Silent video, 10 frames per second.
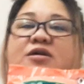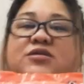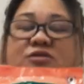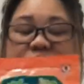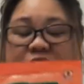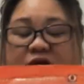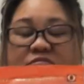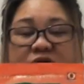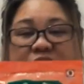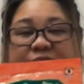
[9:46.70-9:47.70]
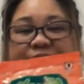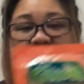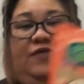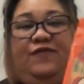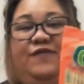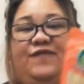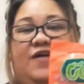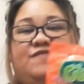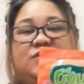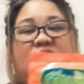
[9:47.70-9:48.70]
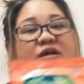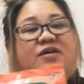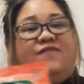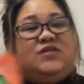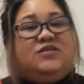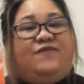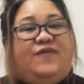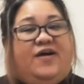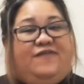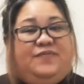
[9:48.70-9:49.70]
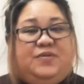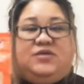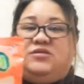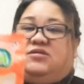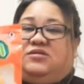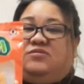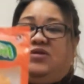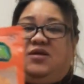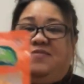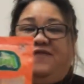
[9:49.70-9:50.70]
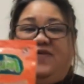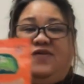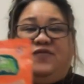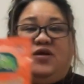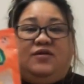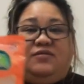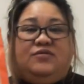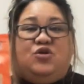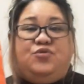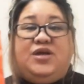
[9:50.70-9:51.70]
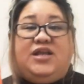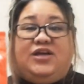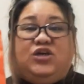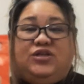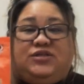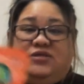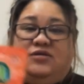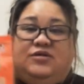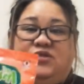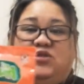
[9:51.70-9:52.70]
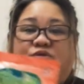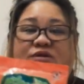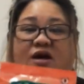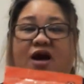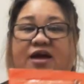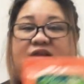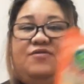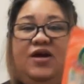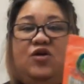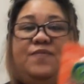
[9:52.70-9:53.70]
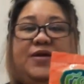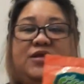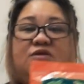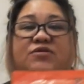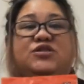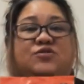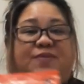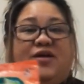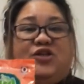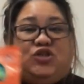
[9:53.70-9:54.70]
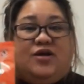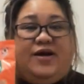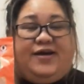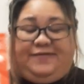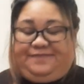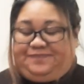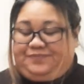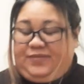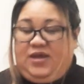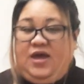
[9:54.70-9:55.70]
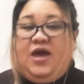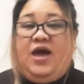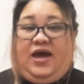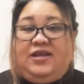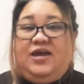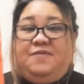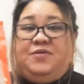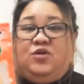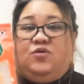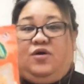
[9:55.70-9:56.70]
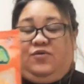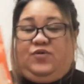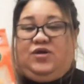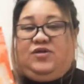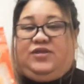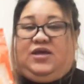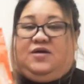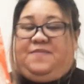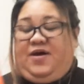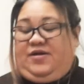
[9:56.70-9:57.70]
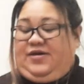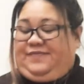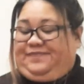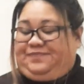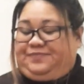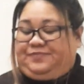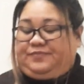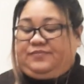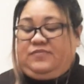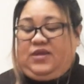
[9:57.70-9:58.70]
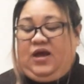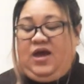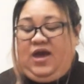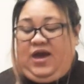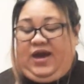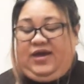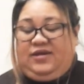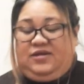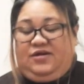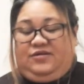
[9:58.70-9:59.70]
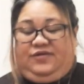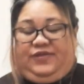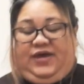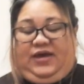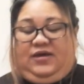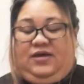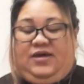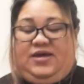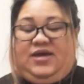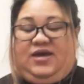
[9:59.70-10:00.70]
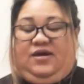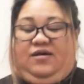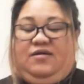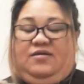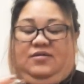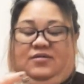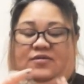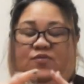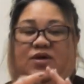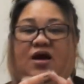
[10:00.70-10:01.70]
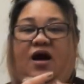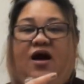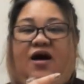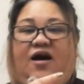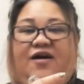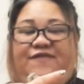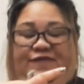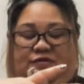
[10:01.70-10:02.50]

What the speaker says: so that one, for 5-star, give this a 5 because it's really my favorite. They're really good, so I highly recommend that one. So better try it and let me know what you think about it. And another thing here, we have